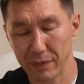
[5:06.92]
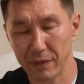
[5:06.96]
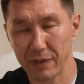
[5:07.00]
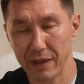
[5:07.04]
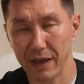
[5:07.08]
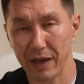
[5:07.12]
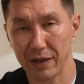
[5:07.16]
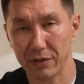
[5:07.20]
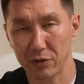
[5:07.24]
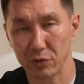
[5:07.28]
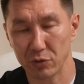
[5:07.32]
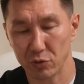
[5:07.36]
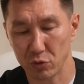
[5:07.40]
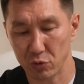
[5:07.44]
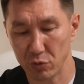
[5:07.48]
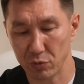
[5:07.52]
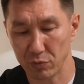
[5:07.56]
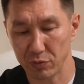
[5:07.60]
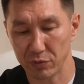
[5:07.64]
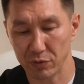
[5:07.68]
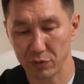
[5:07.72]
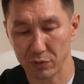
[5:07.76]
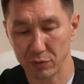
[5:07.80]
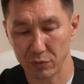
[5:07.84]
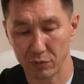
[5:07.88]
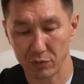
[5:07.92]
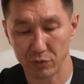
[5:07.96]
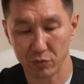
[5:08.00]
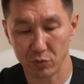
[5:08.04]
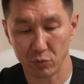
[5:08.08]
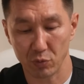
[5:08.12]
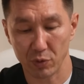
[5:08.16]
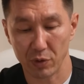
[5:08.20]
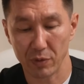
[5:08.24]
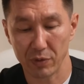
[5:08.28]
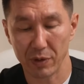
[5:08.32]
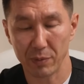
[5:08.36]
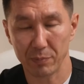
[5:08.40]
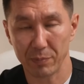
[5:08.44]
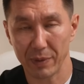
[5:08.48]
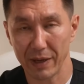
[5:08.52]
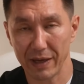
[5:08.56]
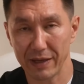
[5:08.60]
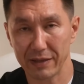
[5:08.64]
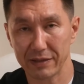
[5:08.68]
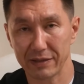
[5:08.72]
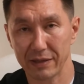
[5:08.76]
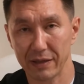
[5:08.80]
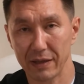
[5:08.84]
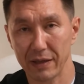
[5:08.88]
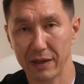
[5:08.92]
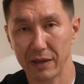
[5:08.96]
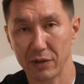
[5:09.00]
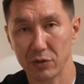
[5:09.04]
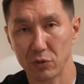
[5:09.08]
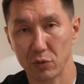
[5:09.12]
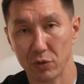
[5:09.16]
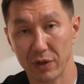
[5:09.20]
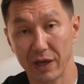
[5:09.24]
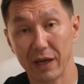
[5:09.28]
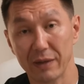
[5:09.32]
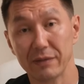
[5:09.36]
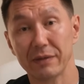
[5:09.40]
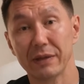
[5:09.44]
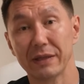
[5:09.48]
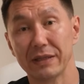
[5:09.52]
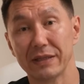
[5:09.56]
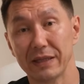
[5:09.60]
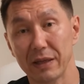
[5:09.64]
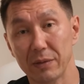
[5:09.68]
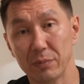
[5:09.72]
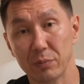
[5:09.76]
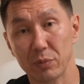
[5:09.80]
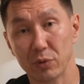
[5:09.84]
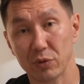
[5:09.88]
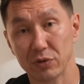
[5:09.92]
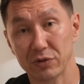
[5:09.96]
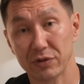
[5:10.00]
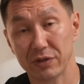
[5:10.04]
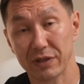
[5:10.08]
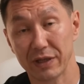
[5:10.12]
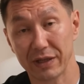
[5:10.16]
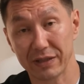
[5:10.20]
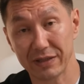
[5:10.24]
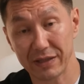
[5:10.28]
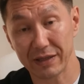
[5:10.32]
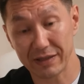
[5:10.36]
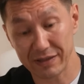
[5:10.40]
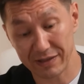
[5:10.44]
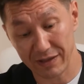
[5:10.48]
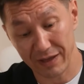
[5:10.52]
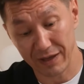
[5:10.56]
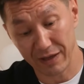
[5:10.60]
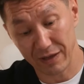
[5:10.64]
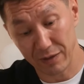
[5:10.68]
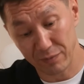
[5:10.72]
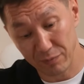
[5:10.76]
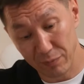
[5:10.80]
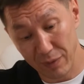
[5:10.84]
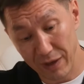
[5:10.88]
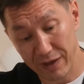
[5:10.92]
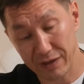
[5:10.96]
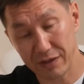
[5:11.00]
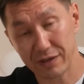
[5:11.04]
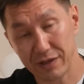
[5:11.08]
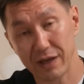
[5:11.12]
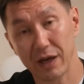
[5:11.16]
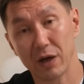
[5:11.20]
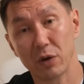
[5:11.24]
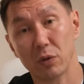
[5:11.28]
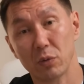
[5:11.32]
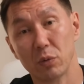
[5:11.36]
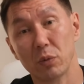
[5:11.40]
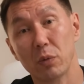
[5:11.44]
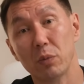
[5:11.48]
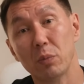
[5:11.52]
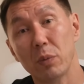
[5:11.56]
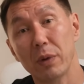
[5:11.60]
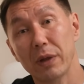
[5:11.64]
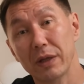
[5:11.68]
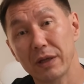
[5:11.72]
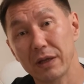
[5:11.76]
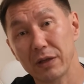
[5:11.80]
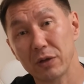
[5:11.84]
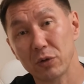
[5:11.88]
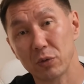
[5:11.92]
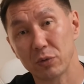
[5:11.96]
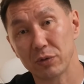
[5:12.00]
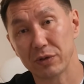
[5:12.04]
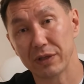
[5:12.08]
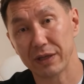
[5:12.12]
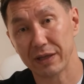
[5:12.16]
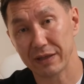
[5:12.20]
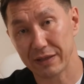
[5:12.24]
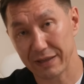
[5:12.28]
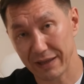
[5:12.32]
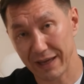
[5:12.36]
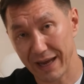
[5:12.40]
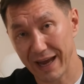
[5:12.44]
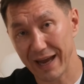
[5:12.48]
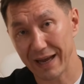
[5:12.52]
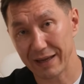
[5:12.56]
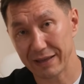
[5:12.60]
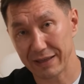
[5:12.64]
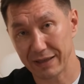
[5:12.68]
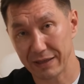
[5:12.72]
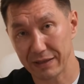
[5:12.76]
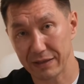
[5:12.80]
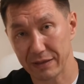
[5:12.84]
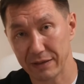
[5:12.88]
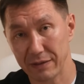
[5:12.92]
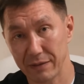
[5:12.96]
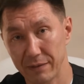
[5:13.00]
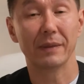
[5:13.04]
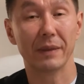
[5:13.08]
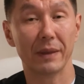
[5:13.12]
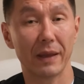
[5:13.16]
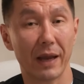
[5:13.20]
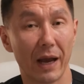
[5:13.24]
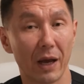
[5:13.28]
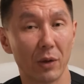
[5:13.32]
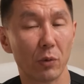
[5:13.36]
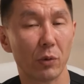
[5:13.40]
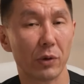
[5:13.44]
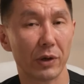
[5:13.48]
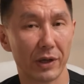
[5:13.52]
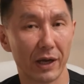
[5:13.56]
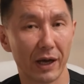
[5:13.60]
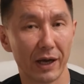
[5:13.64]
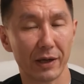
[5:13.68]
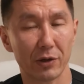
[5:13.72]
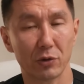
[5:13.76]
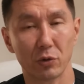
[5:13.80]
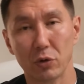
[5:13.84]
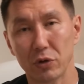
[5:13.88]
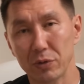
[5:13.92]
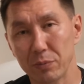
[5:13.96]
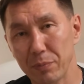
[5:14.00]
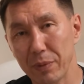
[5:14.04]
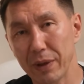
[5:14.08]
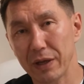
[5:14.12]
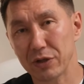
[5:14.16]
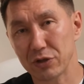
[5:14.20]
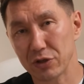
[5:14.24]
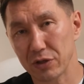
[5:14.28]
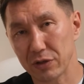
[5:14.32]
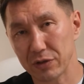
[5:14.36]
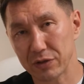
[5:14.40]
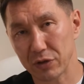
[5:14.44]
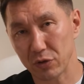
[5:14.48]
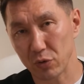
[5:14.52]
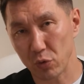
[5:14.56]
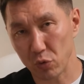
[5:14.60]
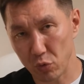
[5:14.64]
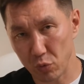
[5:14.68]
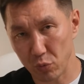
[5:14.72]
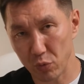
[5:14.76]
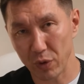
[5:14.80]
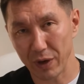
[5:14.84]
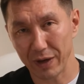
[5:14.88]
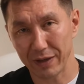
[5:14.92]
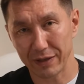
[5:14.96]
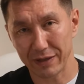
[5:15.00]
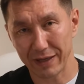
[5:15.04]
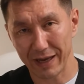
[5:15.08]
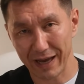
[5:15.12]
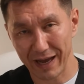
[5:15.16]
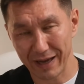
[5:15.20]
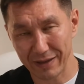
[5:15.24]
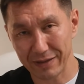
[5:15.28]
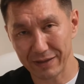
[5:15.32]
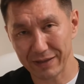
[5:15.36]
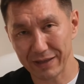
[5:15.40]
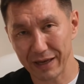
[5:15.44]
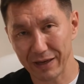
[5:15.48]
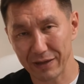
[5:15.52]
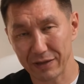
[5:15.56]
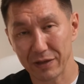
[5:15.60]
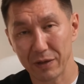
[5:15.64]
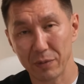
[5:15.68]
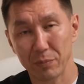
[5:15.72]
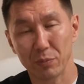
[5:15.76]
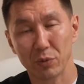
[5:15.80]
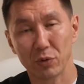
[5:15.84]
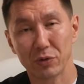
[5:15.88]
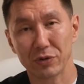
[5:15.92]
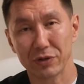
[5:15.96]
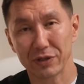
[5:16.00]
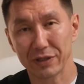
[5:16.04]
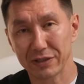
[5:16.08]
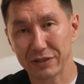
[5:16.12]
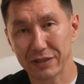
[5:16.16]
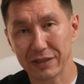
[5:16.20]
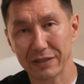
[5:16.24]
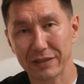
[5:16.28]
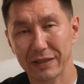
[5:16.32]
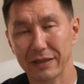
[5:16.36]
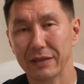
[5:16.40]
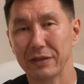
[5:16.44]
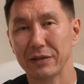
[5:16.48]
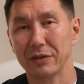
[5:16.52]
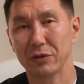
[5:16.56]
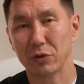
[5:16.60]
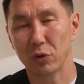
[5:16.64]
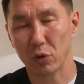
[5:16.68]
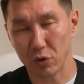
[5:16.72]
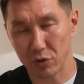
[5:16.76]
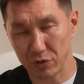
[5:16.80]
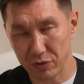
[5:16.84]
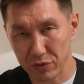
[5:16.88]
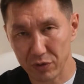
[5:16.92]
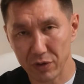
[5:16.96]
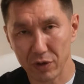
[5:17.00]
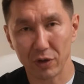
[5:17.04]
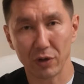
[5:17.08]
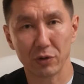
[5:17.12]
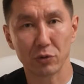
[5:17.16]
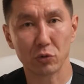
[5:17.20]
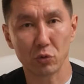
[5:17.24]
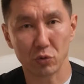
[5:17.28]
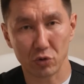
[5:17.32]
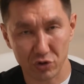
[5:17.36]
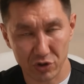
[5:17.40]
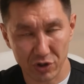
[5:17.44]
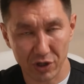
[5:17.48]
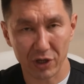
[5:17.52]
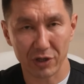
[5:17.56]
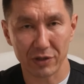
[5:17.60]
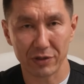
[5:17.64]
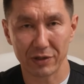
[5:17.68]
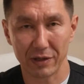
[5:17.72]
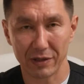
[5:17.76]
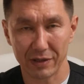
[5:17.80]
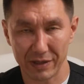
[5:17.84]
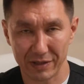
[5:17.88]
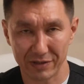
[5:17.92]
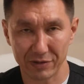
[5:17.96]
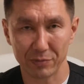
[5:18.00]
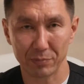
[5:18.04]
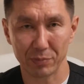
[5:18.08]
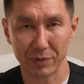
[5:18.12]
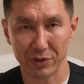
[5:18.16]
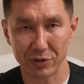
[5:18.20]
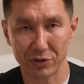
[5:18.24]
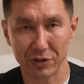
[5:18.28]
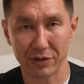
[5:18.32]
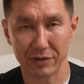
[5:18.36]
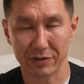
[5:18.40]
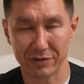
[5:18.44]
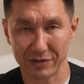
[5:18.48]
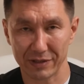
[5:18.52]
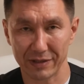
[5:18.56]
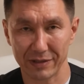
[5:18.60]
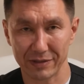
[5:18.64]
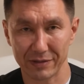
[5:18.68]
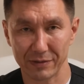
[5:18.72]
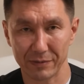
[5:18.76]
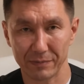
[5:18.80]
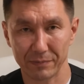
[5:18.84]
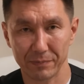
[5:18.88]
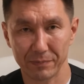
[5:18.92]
add a tooth, do a rebase, and you'll have the same prosthesis, but now with the new teeth added. I would like those patients who once had dental prostheses installed to share their experiences.